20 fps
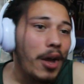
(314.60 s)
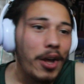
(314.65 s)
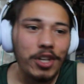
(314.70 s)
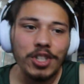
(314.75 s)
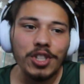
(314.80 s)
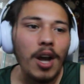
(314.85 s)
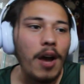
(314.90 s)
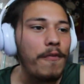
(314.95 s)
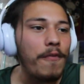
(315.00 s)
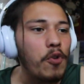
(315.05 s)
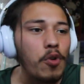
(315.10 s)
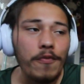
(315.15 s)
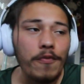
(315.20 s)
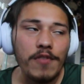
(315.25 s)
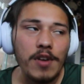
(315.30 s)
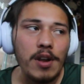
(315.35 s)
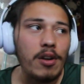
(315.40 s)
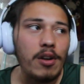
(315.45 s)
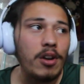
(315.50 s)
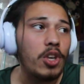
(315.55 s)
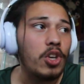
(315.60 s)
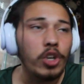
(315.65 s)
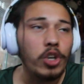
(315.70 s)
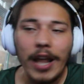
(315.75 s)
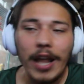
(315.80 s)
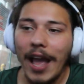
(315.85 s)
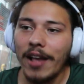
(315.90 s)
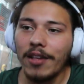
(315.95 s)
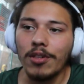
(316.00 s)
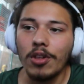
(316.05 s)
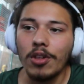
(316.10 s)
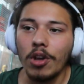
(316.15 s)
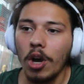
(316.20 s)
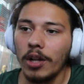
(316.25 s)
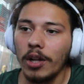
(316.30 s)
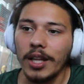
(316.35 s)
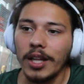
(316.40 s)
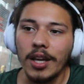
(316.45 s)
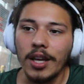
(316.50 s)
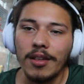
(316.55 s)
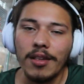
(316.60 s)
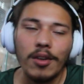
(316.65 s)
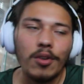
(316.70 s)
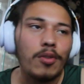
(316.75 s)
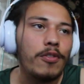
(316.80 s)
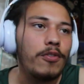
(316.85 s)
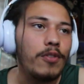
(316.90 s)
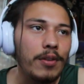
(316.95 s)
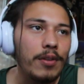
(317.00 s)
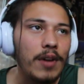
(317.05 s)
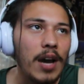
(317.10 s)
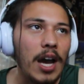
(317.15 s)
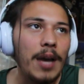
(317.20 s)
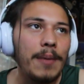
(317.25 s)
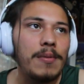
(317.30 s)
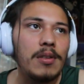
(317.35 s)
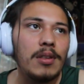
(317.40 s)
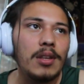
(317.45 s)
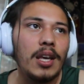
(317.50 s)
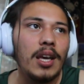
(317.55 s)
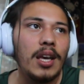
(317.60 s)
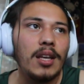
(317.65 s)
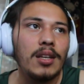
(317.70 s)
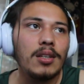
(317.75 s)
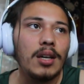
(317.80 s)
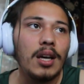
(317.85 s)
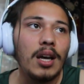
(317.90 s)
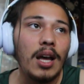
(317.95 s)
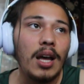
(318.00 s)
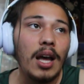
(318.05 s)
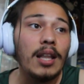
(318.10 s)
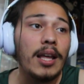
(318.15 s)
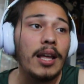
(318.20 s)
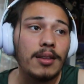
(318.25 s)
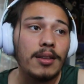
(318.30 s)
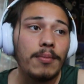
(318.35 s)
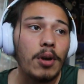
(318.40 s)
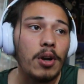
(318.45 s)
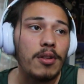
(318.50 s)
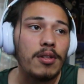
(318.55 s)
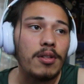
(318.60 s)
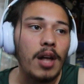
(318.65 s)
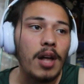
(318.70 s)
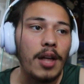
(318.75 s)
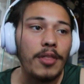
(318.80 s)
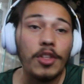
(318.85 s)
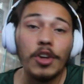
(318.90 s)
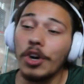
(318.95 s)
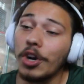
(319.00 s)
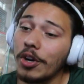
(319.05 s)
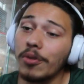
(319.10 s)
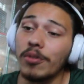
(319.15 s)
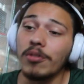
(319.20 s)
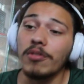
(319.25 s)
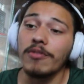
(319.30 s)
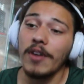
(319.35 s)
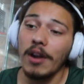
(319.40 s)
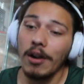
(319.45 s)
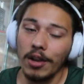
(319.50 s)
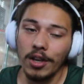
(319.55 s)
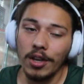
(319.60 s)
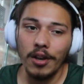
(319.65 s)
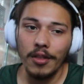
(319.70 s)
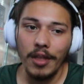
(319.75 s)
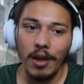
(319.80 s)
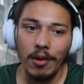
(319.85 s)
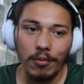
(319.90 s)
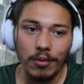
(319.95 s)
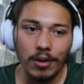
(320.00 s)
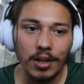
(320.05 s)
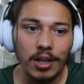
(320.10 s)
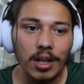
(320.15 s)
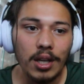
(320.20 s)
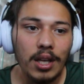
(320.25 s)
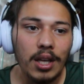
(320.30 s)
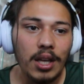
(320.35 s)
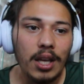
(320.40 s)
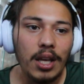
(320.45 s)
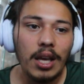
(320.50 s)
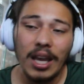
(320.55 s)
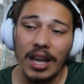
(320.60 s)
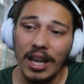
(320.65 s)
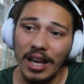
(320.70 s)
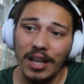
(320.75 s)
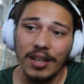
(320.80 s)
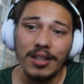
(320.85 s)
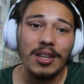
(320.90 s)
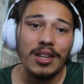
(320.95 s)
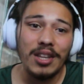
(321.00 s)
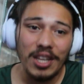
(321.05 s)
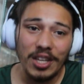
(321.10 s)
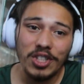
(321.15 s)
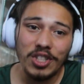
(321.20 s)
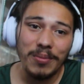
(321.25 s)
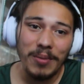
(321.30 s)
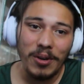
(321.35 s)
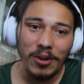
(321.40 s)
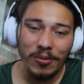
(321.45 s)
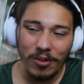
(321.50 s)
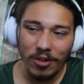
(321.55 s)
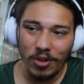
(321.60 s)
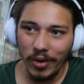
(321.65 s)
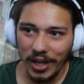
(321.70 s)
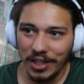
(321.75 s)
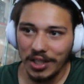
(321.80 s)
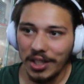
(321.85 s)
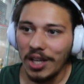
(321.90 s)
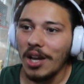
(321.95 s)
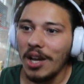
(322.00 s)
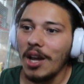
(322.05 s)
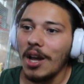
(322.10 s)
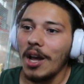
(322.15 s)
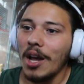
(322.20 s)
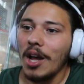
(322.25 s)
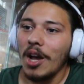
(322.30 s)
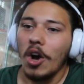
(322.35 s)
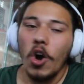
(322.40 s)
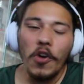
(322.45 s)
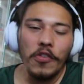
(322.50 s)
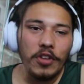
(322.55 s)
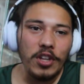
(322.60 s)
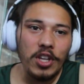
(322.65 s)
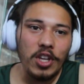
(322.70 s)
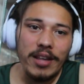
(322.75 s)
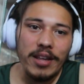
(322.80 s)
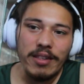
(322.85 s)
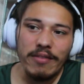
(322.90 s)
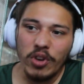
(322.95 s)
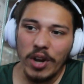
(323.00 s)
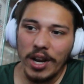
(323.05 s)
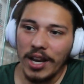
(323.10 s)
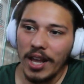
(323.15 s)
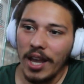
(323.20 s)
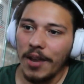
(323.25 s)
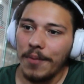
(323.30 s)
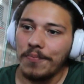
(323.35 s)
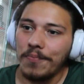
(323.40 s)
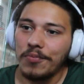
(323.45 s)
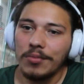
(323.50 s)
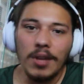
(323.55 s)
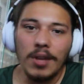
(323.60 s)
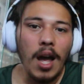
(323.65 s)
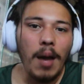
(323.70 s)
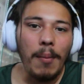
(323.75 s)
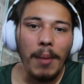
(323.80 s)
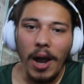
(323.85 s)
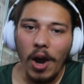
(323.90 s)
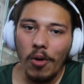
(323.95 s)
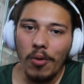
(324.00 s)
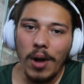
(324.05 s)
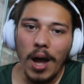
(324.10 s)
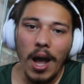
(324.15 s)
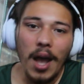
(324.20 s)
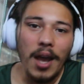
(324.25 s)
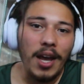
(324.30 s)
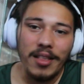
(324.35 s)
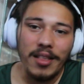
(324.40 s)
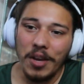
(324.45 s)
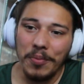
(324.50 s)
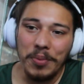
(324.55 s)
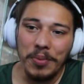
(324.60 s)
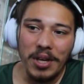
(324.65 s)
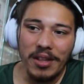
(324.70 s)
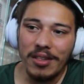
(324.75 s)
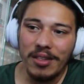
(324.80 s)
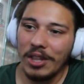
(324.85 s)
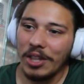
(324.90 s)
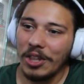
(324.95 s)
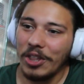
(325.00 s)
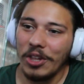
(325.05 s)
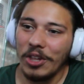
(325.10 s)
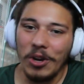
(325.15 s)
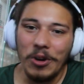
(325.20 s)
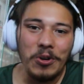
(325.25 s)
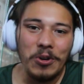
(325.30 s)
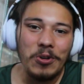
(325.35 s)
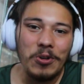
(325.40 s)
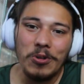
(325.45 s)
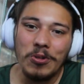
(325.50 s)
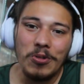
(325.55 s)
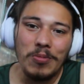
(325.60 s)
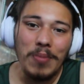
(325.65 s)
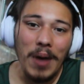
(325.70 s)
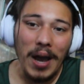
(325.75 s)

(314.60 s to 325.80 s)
Shuffle, very good ass song. Like I said, it was fun vibes, and I like the bars a lot. The hook was very good on that one, and the instrumental was great. Hopefully you guys have a great day. I'm out. I gotta take a piss, so...